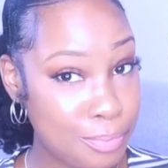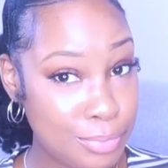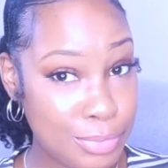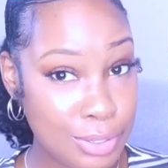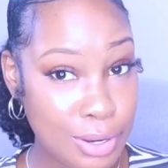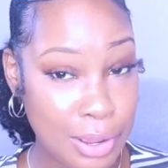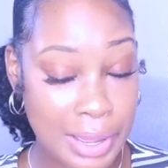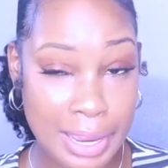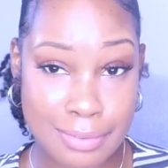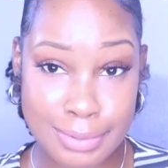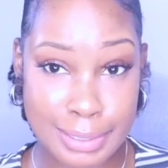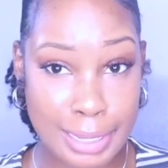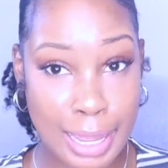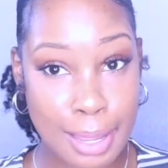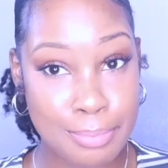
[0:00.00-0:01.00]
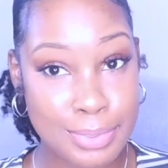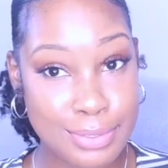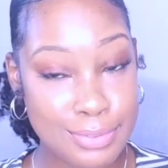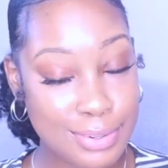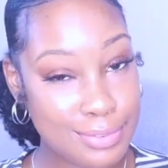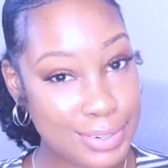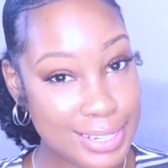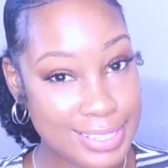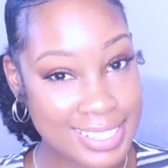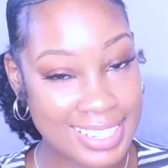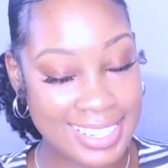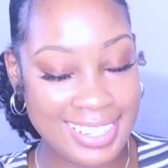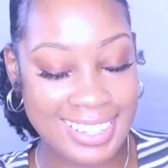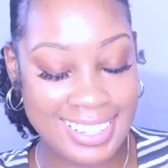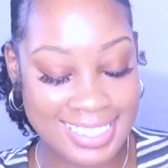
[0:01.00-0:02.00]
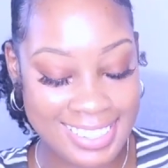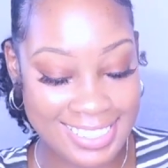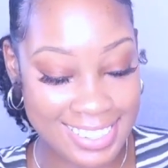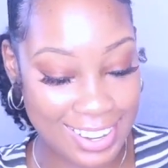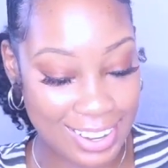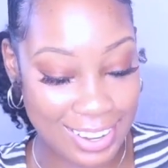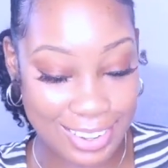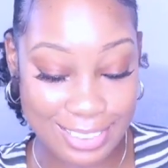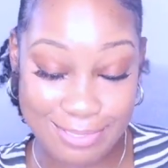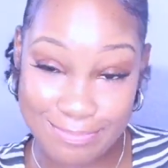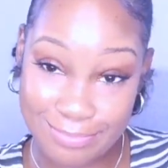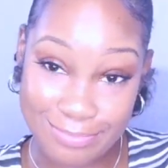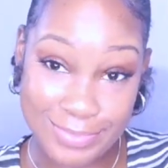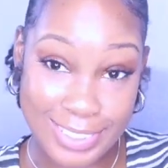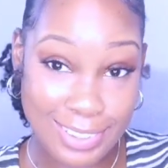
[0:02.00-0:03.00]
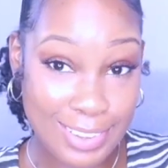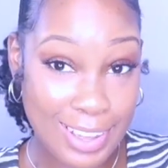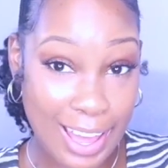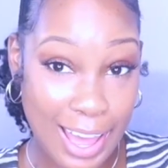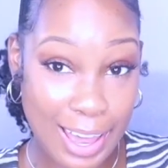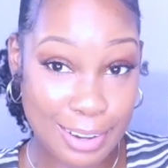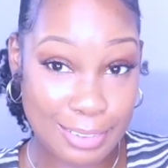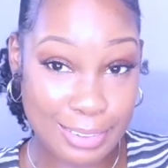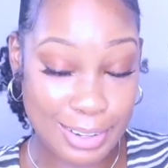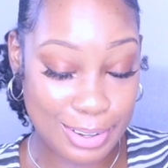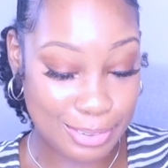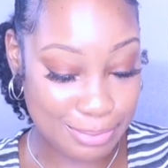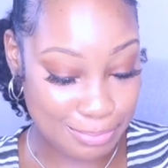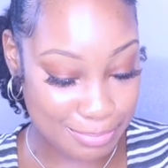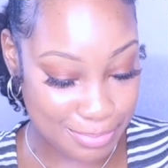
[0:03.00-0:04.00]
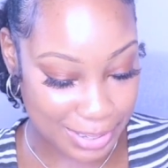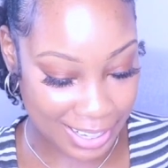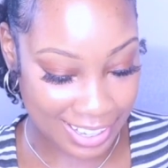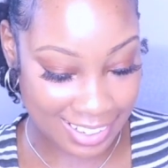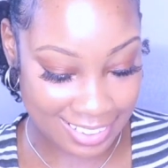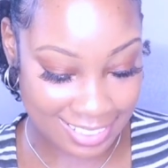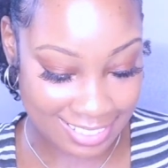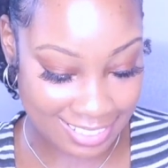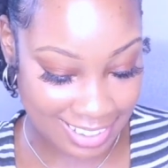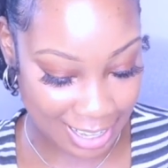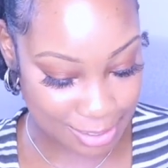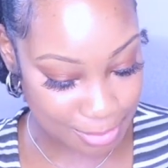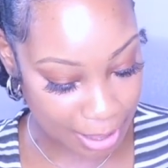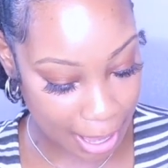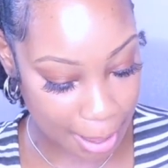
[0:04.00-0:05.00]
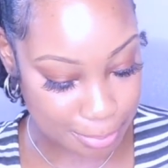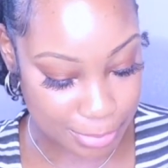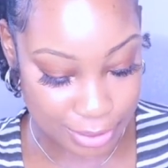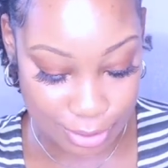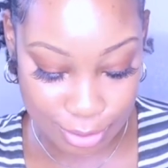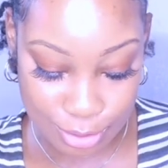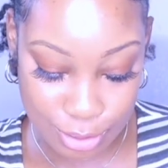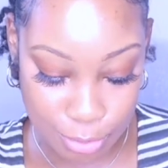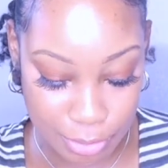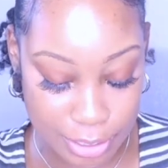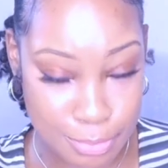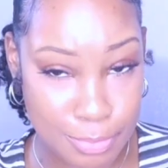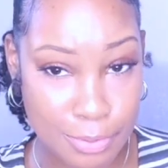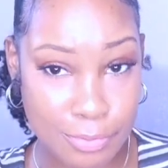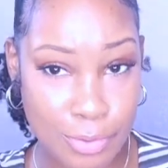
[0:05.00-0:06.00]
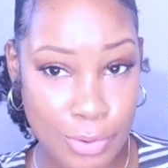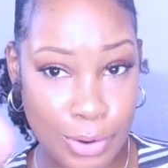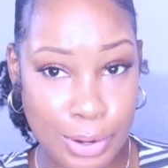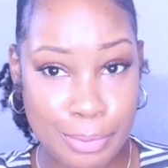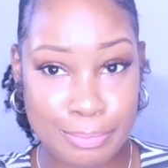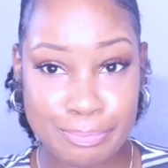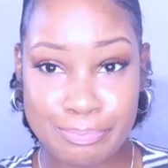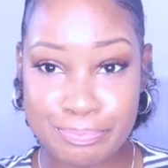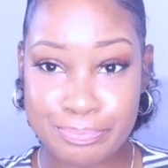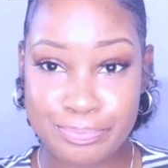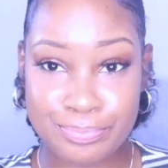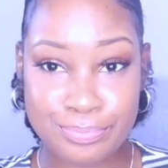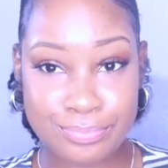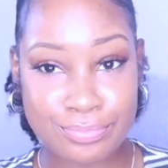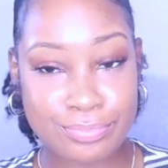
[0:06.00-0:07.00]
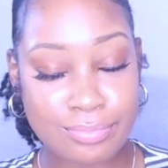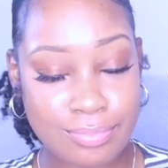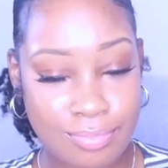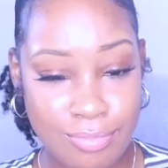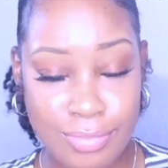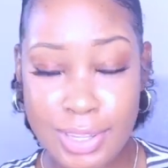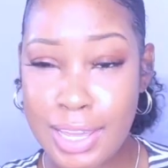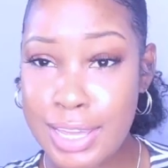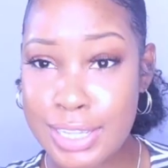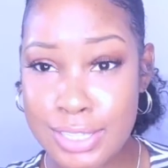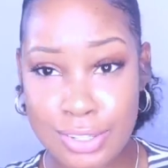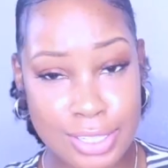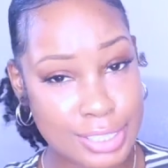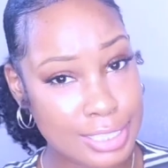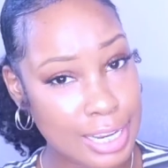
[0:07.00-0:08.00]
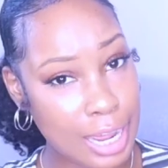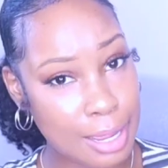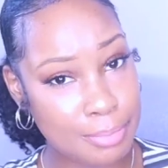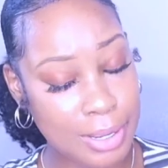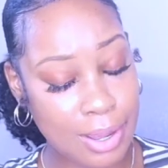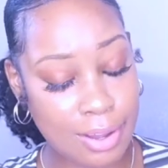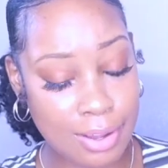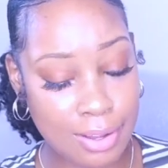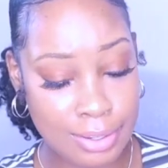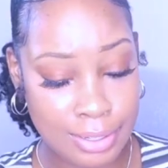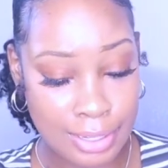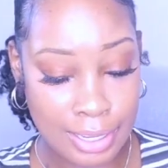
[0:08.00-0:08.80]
you know, everything happens for a reason. So I don't know, but that's what happened. So 2 weeks before, it's crunch time, y'all.